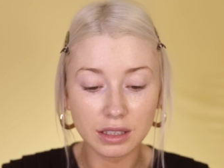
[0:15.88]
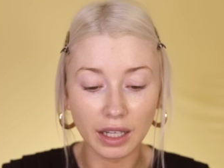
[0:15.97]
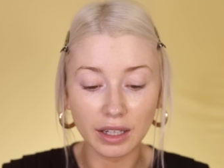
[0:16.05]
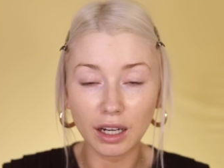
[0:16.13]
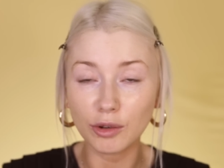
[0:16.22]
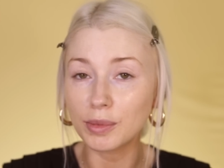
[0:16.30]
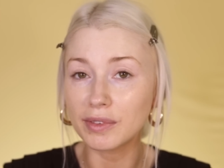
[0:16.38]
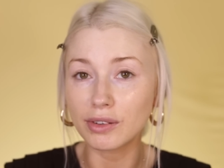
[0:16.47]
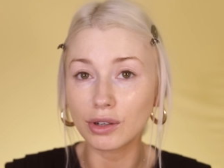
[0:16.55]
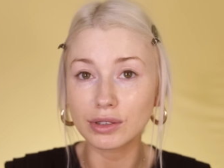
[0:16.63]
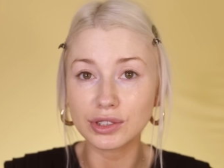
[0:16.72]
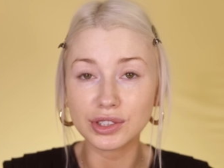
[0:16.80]
I thought it would be
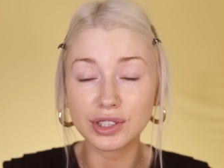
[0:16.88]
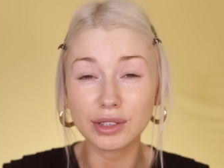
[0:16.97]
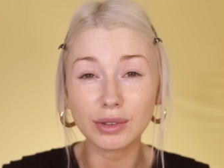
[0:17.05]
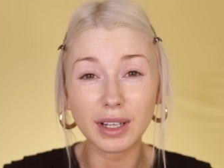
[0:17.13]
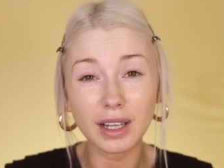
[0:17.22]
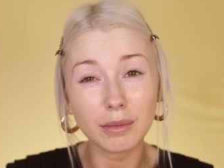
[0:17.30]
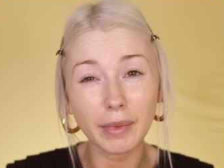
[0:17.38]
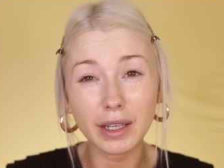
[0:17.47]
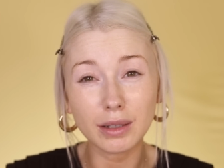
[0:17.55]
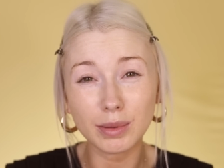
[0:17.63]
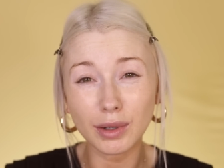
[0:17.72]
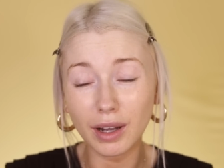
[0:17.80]
fun just to do a little
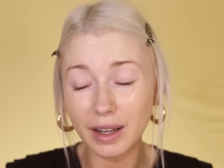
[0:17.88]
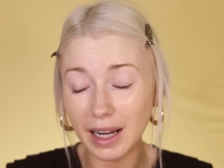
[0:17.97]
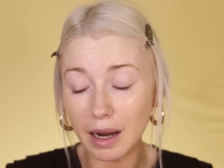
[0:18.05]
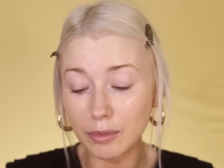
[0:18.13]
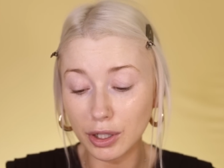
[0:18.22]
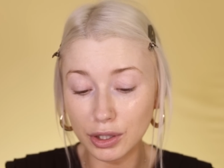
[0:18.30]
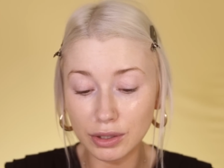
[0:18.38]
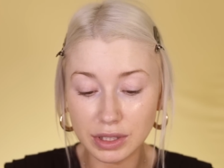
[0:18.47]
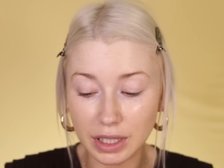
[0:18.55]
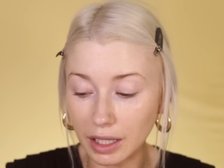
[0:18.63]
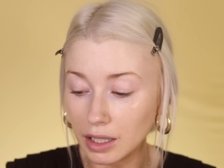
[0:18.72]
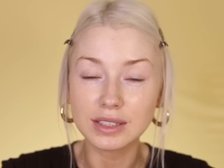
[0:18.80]
makeup look on camera using it.